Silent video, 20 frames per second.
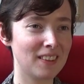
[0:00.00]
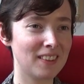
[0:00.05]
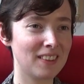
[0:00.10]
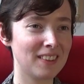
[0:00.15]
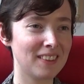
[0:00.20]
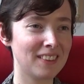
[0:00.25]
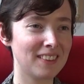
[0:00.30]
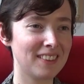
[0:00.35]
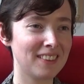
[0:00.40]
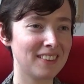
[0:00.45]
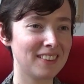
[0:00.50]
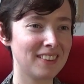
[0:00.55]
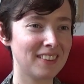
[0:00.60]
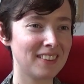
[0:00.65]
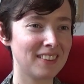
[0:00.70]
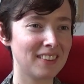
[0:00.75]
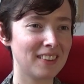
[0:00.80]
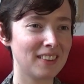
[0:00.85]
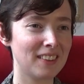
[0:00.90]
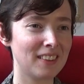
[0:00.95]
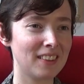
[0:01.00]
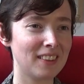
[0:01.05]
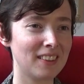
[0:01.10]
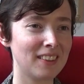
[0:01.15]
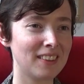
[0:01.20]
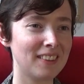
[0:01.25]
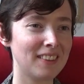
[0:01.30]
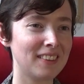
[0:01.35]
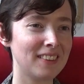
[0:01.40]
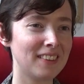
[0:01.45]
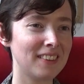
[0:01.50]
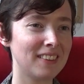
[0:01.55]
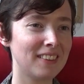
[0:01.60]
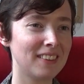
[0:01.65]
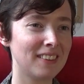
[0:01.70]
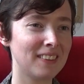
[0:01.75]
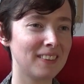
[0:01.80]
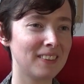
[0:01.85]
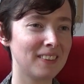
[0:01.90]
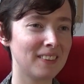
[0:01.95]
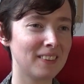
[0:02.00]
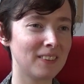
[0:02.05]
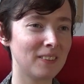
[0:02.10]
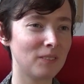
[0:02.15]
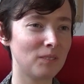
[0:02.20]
(no one is talking)